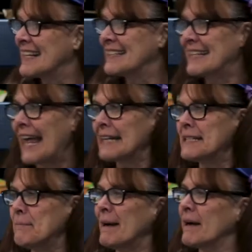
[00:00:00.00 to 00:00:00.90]
Says not
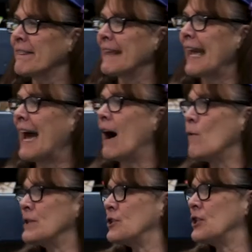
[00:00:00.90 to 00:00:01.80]
to milk the
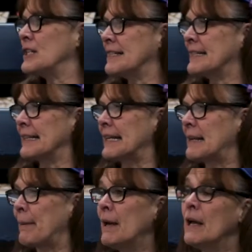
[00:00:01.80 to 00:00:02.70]
cow when she's
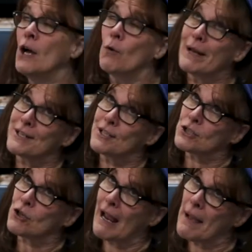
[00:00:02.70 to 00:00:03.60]
asleep, which
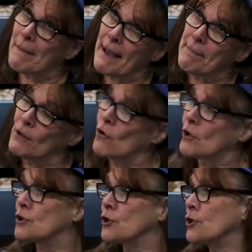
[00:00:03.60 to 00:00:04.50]
is crabapple
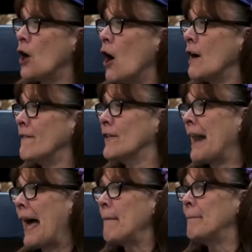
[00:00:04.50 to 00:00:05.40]
orchard talk for
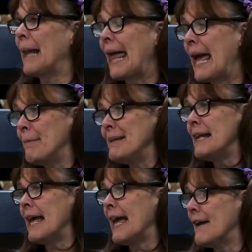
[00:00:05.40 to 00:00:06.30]
not blabbing
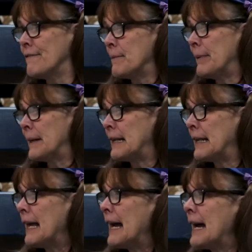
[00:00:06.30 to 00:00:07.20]
to
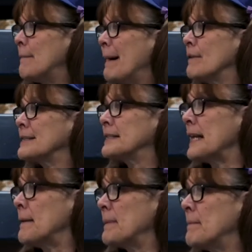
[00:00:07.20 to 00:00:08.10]
everybody about
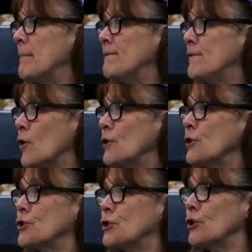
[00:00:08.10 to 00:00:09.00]
something before
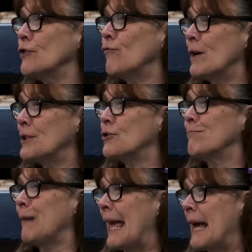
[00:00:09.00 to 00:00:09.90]
you're sure of what you're
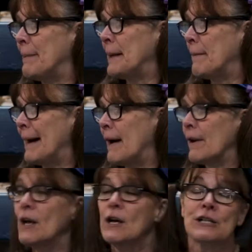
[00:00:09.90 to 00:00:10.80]
blabbing
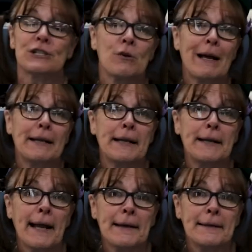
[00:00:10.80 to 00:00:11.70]
about. So I
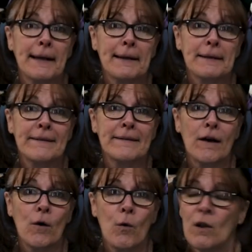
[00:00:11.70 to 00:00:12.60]
did not tell a
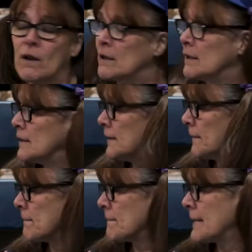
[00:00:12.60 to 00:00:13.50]
soul.
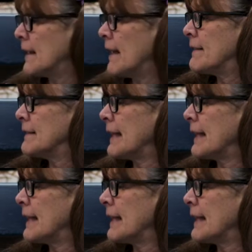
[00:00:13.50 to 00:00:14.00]
Then